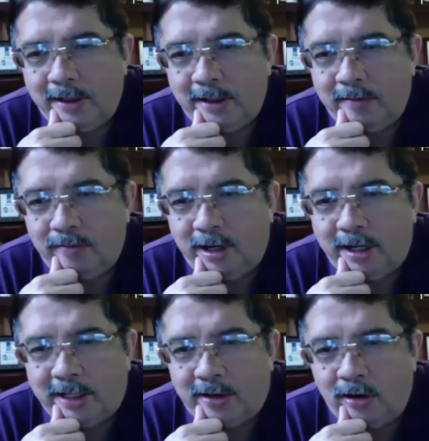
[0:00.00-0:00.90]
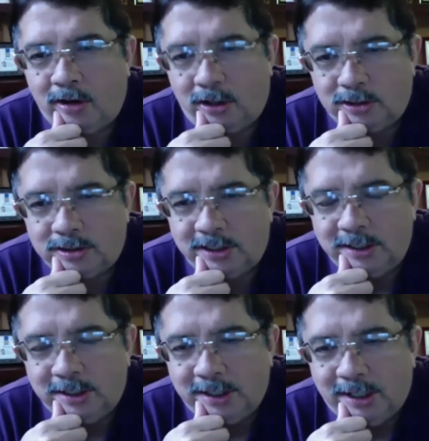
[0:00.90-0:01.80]
work at all cost.
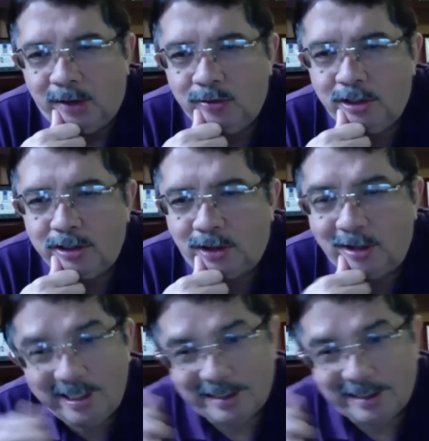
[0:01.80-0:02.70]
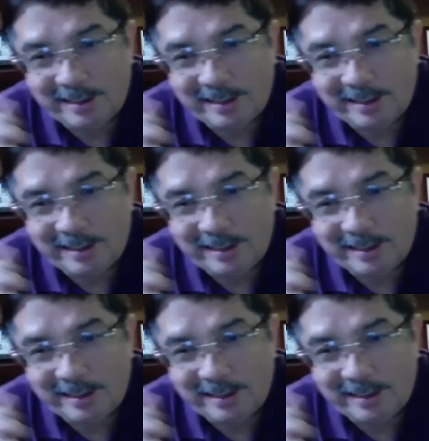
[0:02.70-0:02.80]
How to resolve this?